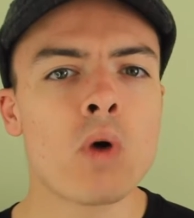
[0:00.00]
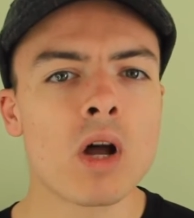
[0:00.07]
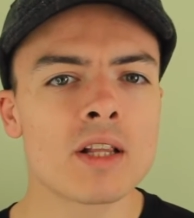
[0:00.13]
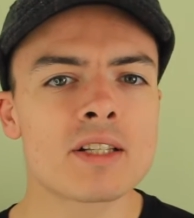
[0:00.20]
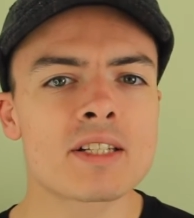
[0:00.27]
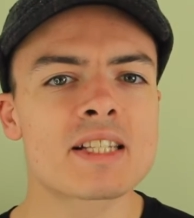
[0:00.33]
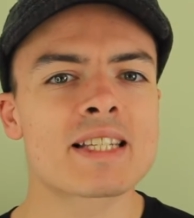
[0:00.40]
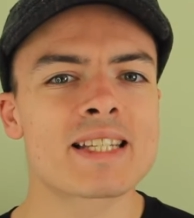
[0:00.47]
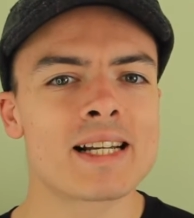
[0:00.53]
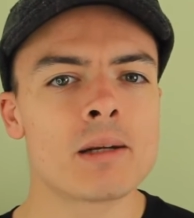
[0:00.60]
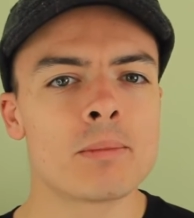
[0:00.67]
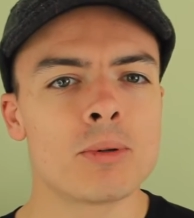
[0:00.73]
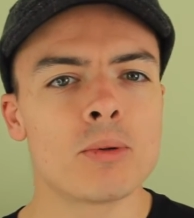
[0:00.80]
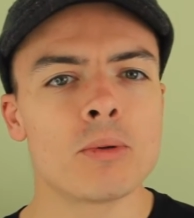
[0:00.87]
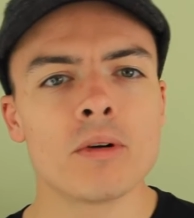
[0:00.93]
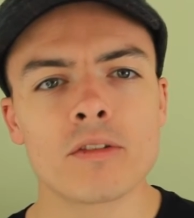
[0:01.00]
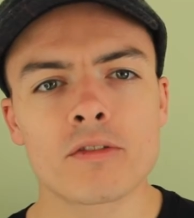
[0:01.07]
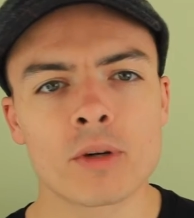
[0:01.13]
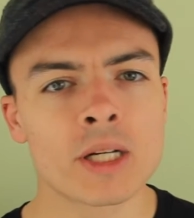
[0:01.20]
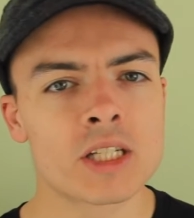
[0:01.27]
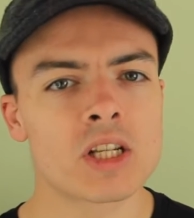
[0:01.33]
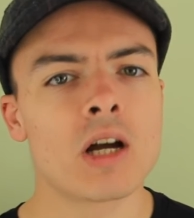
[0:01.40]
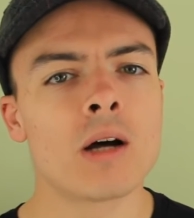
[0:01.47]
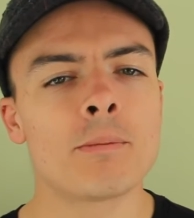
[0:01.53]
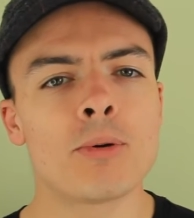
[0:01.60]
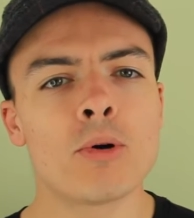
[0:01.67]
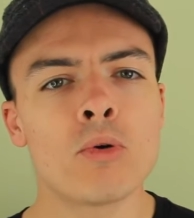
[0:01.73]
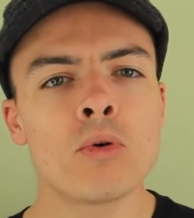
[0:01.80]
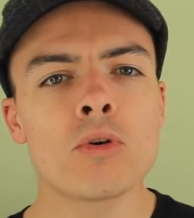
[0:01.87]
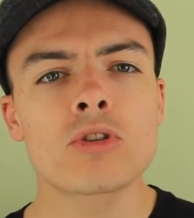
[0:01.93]
one syllable, for
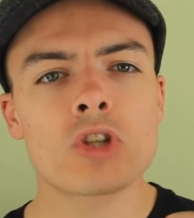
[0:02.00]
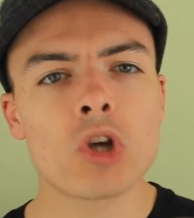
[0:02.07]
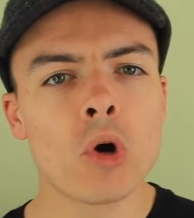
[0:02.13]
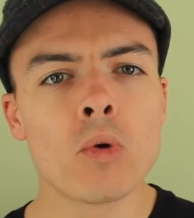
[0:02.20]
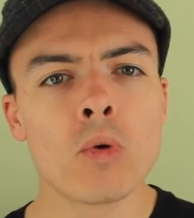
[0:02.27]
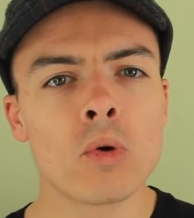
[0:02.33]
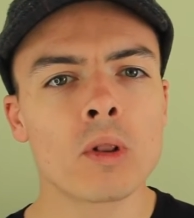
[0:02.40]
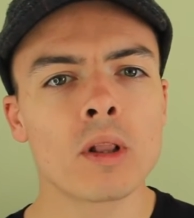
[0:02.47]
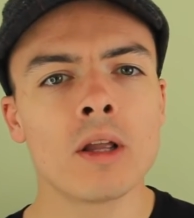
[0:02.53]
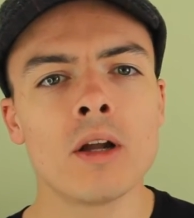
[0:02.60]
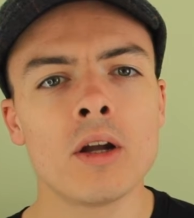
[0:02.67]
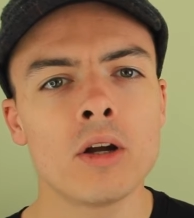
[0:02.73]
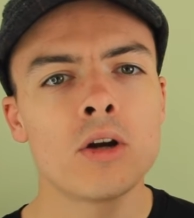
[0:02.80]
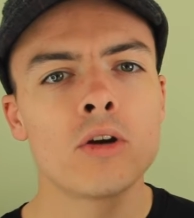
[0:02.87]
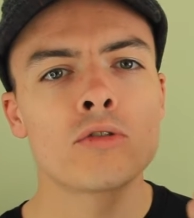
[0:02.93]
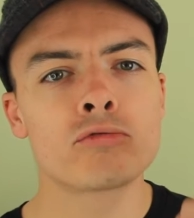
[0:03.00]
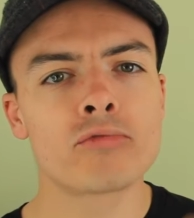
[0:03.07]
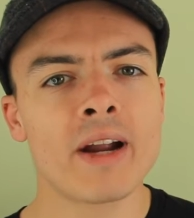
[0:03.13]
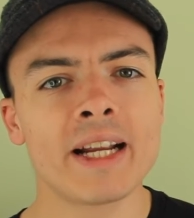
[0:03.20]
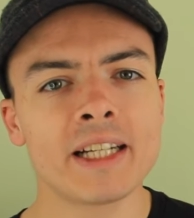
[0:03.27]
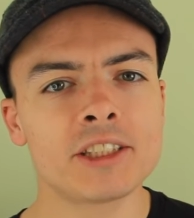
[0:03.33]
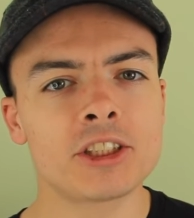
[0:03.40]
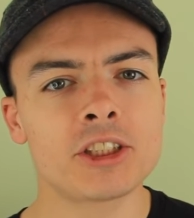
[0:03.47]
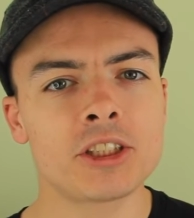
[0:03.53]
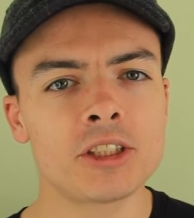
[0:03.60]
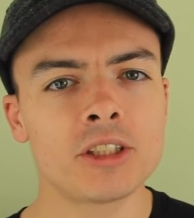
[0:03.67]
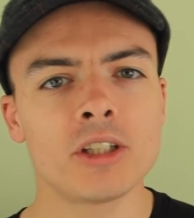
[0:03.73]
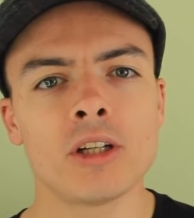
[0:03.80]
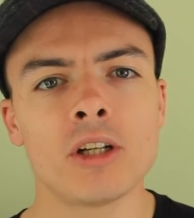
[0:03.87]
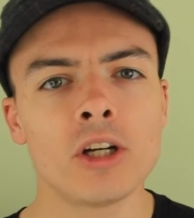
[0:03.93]
example, tall,
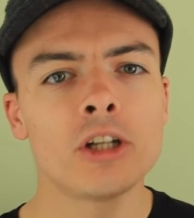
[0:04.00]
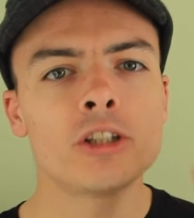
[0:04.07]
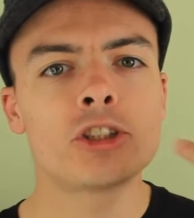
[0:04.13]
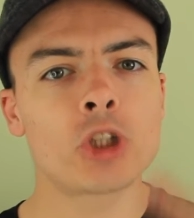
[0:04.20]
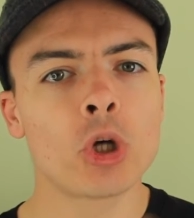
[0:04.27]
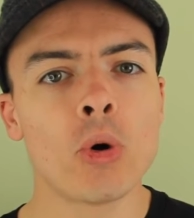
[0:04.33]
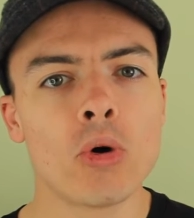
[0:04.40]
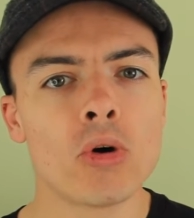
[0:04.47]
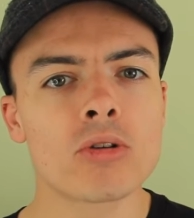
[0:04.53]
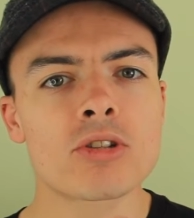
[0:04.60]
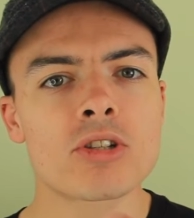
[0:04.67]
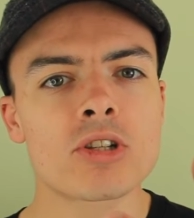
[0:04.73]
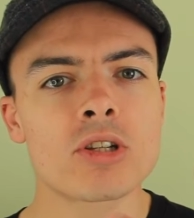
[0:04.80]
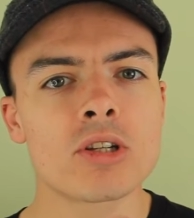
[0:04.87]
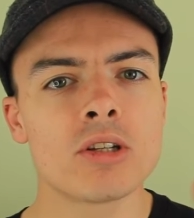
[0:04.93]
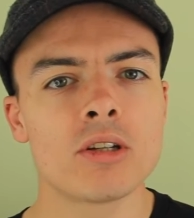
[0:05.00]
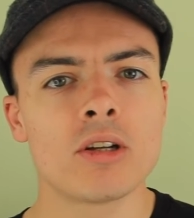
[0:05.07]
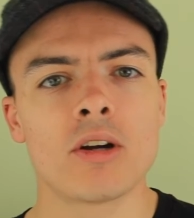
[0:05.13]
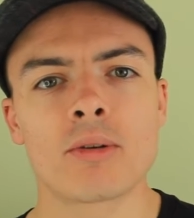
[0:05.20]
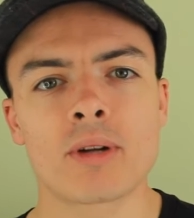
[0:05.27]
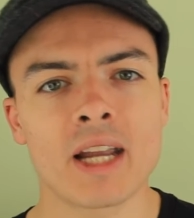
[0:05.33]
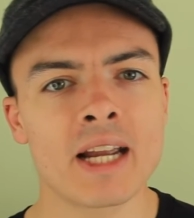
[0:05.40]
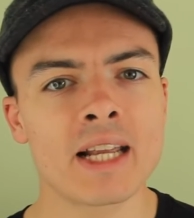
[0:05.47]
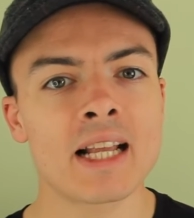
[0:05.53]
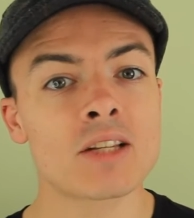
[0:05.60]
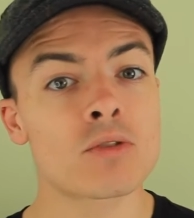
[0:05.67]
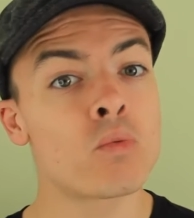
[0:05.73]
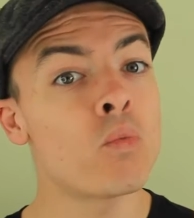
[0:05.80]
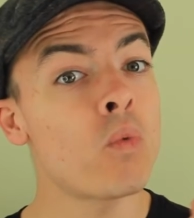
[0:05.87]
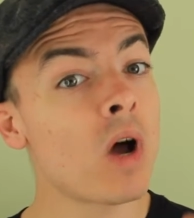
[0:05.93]
rich, short, okay,
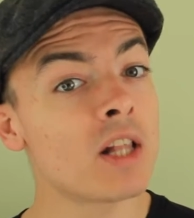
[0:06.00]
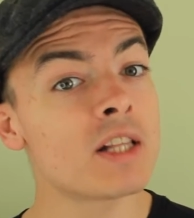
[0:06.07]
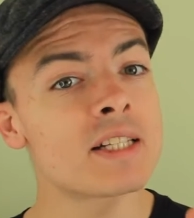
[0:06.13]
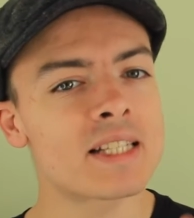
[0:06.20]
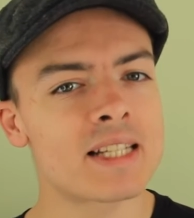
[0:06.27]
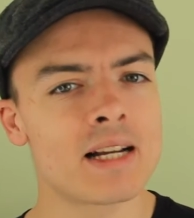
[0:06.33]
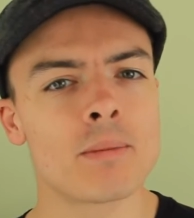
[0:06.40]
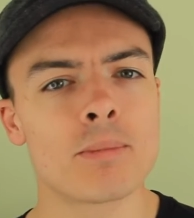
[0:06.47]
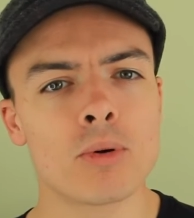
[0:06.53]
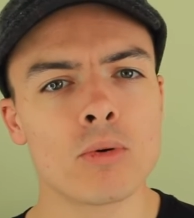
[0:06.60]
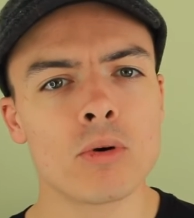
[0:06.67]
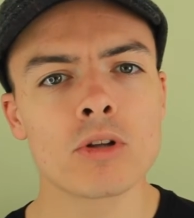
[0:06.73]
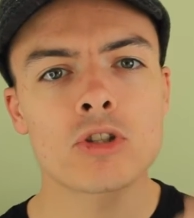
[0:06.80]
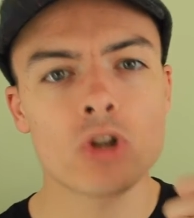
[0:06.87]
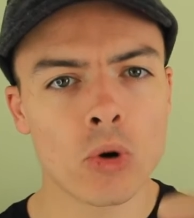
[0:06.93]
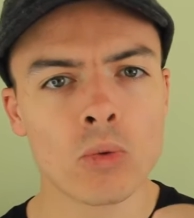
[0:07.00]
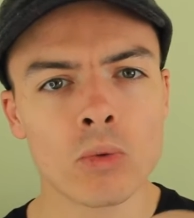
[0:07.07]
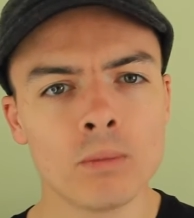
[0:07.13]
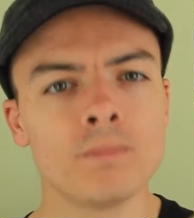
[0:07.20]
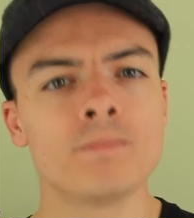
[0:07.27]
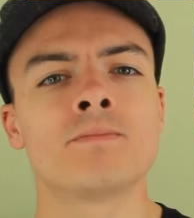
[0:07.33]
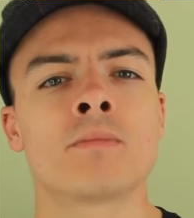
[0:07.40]
that's one syllable, tall,